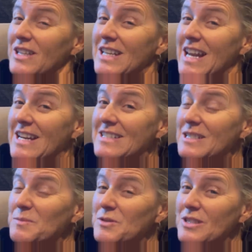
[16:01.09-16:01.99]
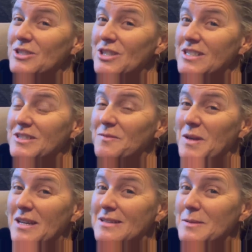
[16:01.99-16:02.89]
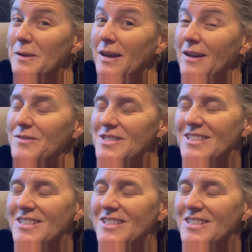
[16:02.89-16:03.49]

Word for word: an 86% chance of making it to the playoffs.